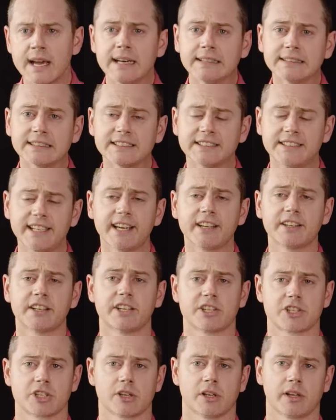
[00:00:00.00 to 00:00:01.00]
The second
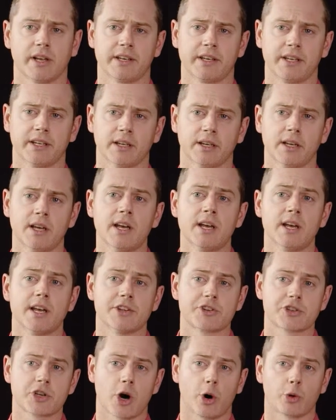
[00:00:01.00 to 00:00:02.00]
additional idea
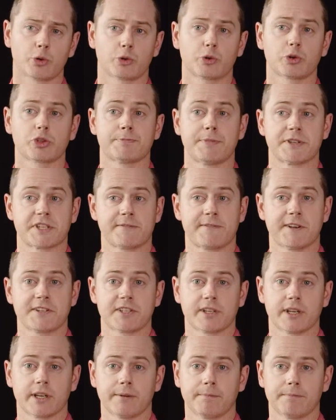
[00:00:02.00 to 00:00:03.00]
is cultural
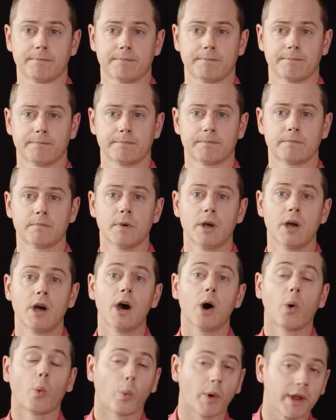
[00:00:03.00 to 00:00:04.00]
specificity.
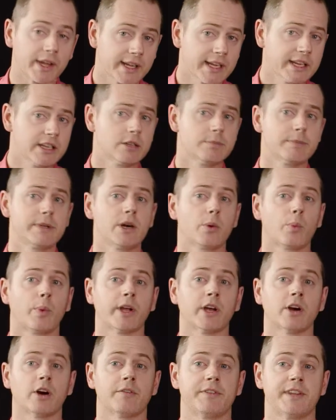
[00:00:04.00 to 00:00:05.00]
We need to be
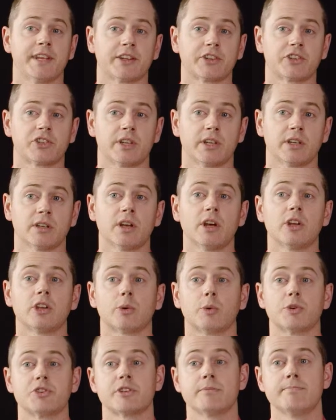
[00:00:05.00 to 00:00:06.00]
aware of the extent to
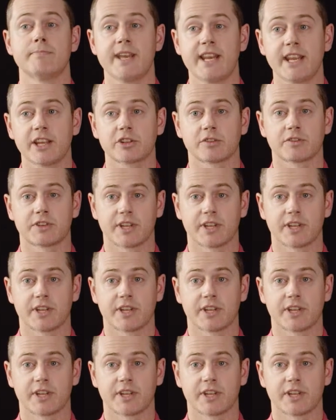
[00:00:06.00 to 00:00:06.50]
which the meanings of